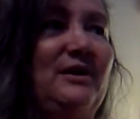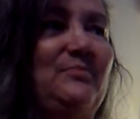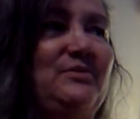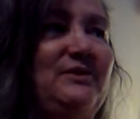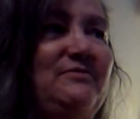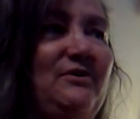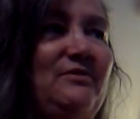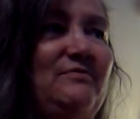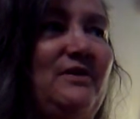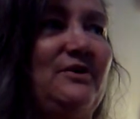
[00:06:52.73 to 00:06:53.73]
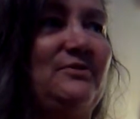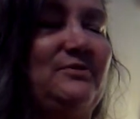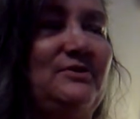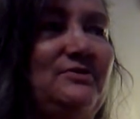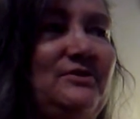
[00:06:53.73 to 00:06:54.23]
I believe our Father,
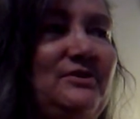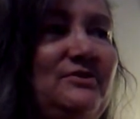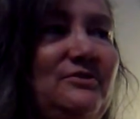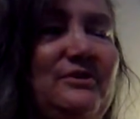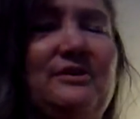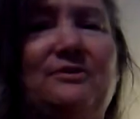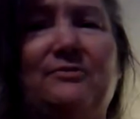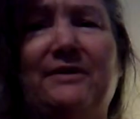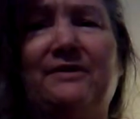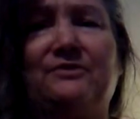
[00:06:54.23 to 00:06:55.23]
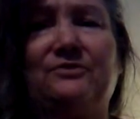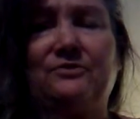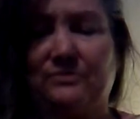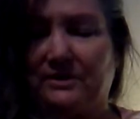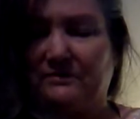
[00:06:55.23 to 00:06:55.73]
he's, you know, he created
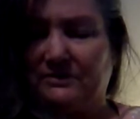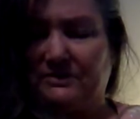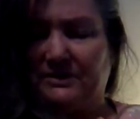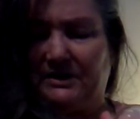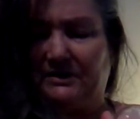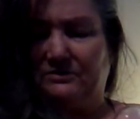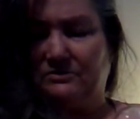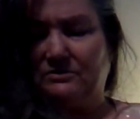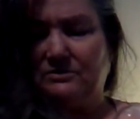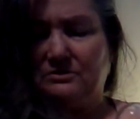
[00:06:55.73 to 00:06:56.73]
us for heaven's sakes.